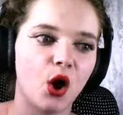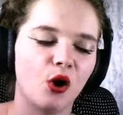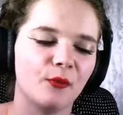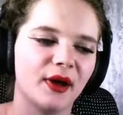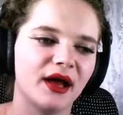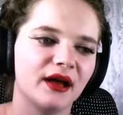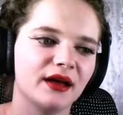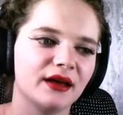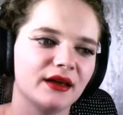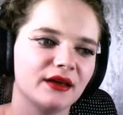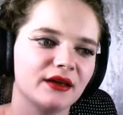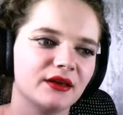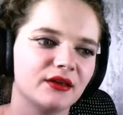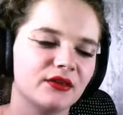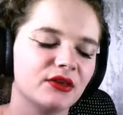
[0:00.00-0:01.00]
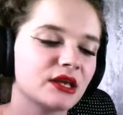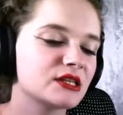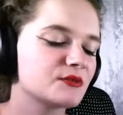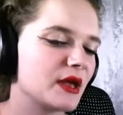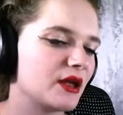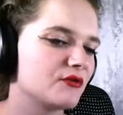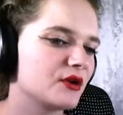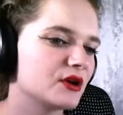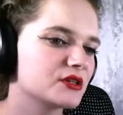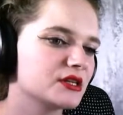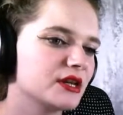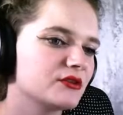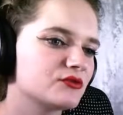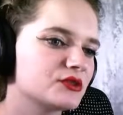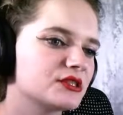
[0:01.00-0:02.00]
Oh my. Things may have
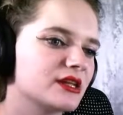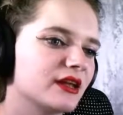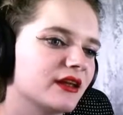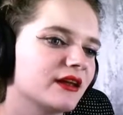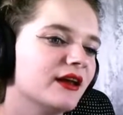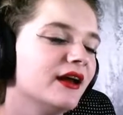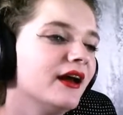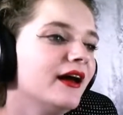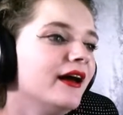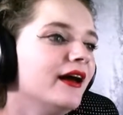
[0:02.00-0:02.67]
gotten interesting.